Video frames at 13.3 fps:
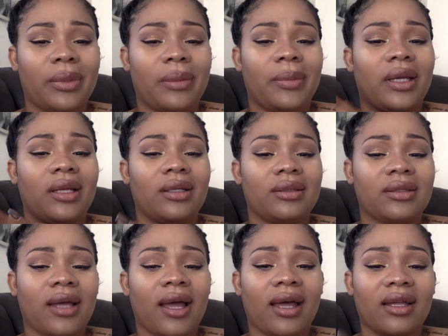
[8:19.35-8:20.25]
But I'm like,
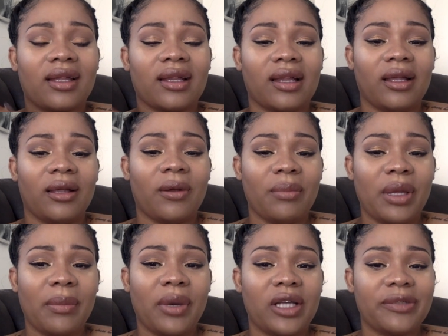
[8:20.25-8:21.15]
doc,
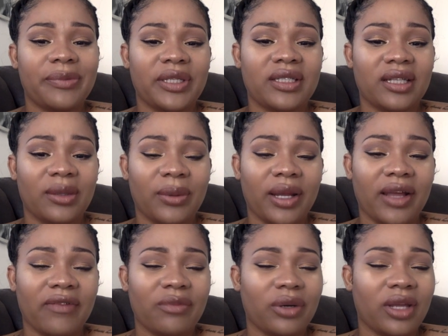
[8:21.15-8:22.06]
me and my husband still want to
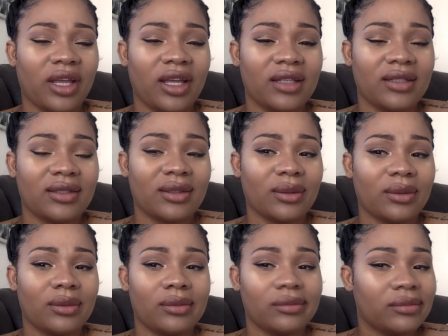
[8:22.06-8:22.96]
have more kids,
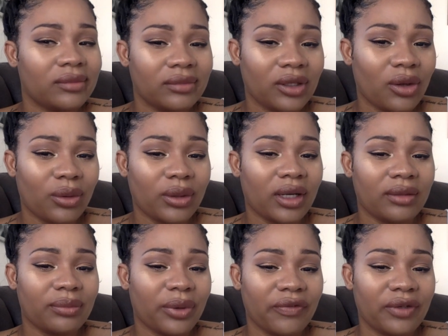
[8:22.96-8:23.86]
so going
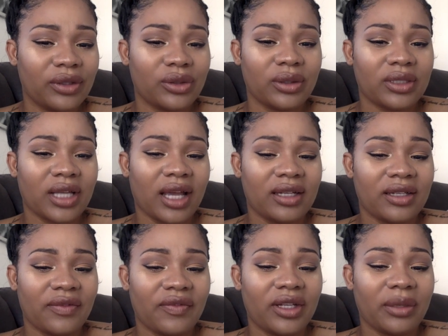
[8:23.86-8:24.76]
on birth control is kind of
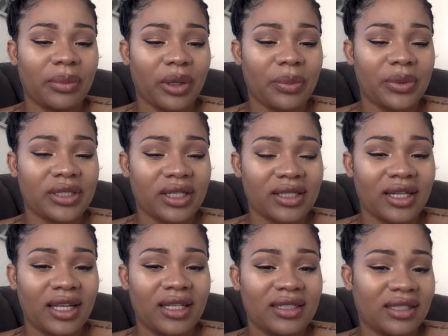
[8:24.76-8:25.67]
defeat the purpose,
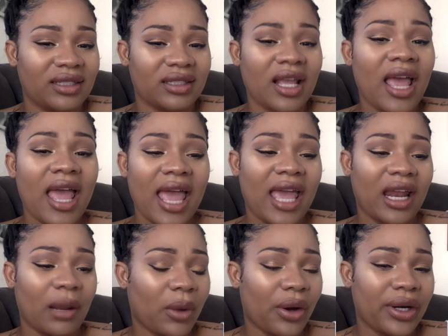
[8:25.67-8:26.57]
doesn't it? Since, and
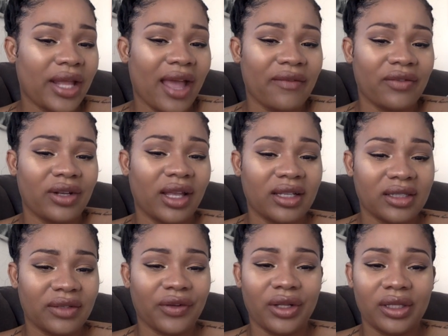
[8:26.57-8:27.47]
I'm already having like
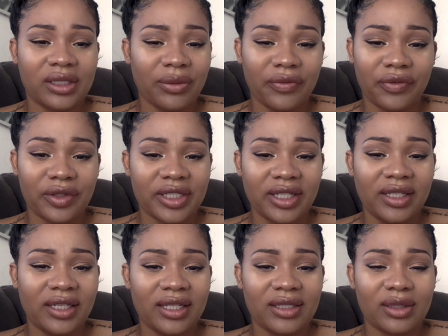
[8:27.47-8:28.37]
difficulty with
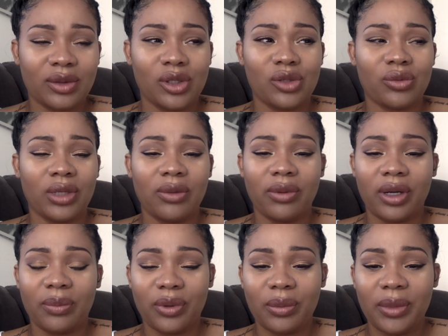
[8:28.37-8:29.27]
fertility, so do you really
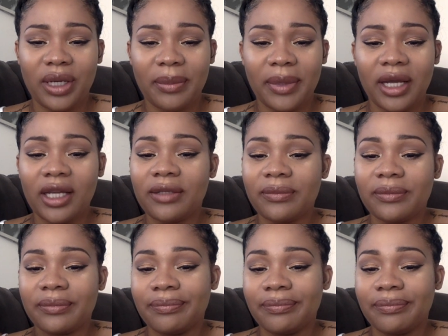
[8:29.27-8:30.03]
want to put me in a bind?